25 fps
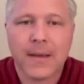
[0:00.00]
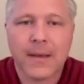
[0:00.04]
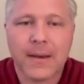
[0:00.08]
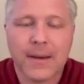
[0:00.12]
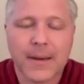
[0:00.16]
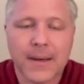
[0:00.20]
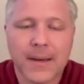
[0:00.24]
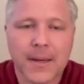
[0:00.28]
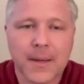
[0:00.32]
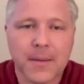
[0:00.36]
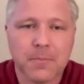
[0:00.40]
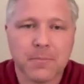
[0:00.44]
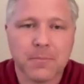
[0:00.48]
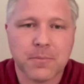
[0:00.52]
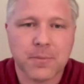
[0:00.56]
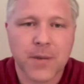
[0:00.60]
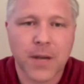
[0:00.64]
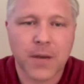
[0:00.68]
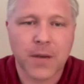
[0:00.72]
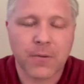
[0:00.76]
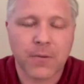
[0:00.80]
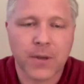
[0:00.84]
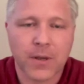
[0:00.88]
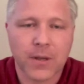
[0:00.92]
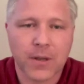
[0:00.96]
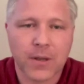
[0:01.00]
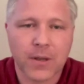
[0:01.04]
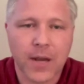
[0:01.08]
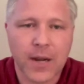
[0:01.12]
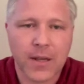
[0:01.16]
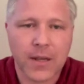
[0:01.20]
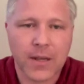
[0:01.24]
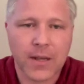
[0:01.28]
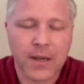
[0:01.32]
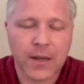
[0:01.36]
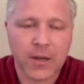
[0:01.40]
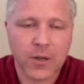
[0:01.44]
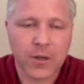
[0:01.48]
Definitely a lot
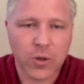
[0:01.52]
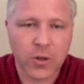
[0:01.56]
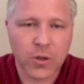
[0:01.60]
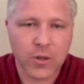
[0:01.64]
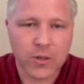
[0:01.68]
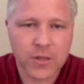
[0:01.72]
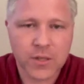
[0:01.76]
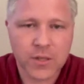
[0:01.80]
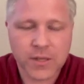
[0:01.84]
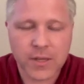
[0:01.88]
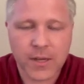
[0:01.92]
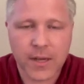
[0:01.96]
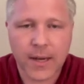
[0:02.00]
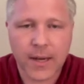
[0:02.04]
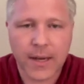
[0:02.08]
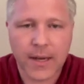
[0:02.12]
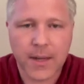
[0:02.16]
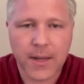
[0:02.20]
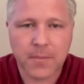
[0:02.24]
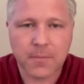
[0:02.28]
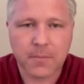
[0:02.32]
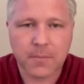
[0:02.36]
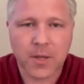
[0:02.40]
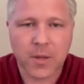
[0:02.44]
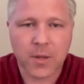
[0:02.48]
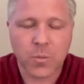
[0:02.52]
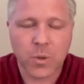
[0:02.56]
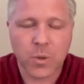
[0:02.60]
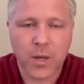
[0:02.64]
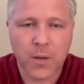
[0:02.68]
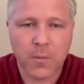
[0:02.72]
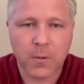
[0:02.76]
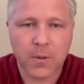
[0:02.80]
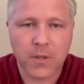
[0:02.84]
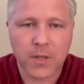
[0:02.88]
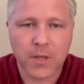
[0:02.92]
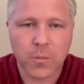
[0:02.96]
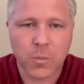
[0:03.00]
of young adults can be
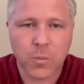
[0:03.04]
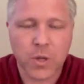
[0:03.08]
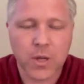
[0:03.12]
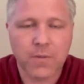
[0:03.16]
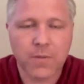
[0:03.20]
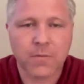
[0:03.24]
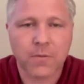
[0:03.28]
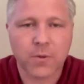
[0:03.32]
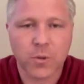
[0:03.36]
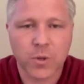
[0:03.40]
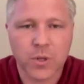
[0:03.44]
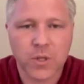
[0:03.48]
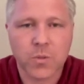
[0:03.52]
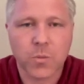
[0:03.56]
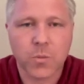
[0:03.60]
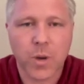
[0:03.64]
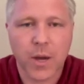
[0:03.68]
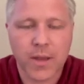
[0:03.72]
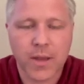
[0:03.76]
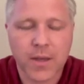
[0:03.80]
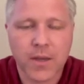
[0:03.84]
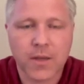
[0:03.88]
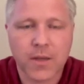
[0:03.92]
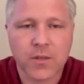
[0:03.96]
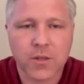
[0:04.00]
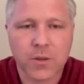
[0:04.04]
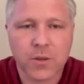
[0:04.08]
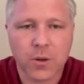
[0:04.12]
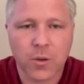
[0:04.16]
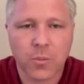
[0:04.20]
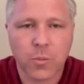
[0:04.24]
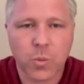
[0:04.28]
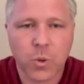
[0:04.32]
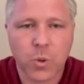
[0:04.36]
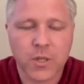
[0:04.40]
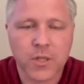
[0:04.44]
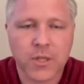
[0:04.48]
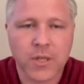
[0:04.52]
able to be influenced by this. So
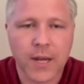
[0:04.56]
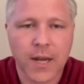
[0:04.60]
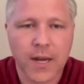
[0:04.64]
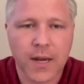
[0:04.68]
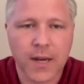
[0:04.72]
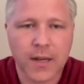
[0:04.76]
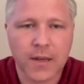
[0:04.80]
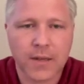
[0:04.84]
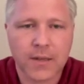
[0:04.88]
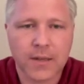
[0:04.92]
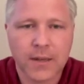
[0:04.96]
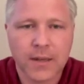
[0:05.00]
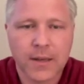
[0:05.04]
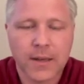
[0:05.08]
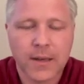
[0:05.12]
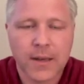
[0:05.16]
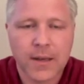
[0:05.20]
appreciate it.